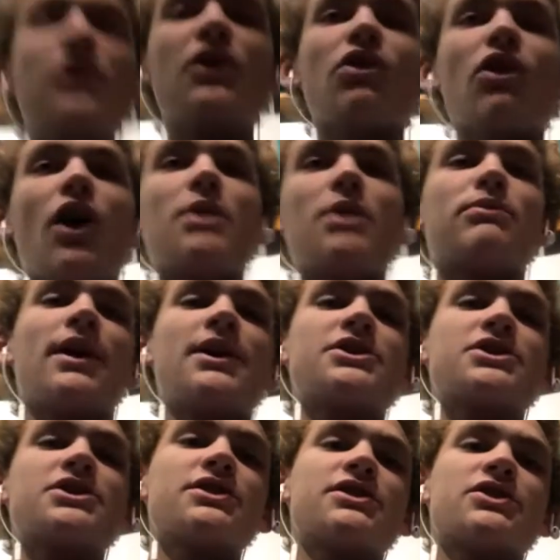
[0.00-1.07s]
lot of
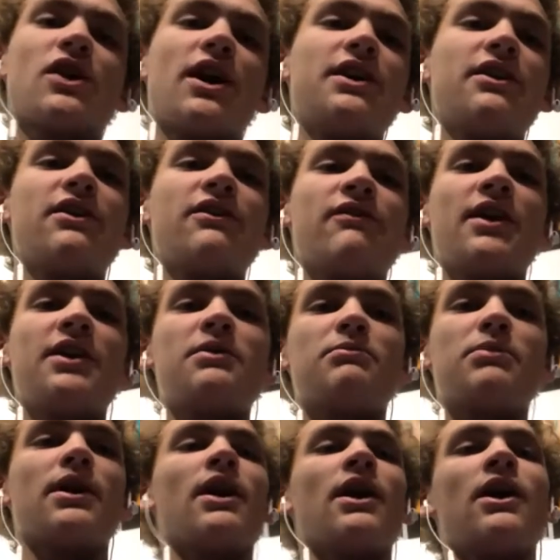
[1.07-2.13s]
pressure trying to defend it,
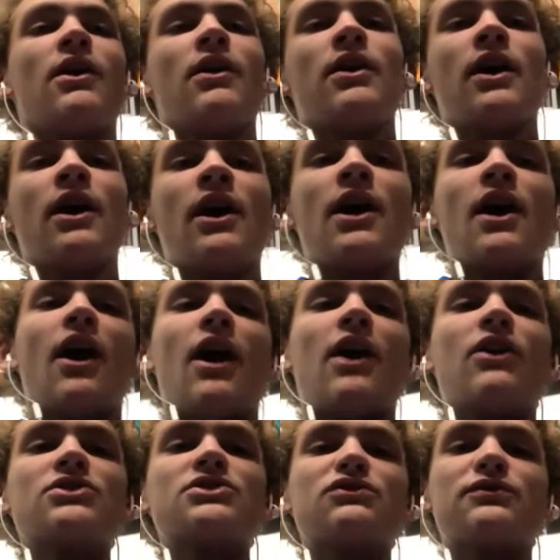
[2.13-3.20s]
but I
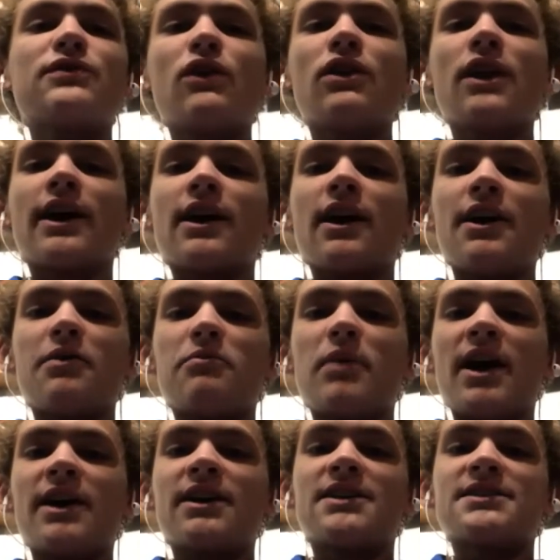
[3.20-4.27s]
also felt like kind of
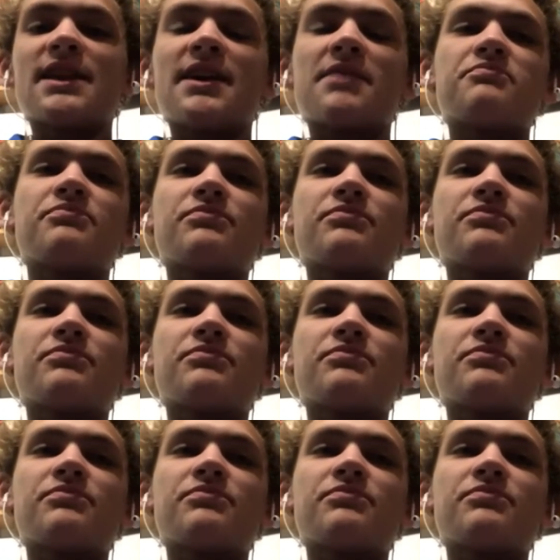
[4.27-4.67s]
bad because like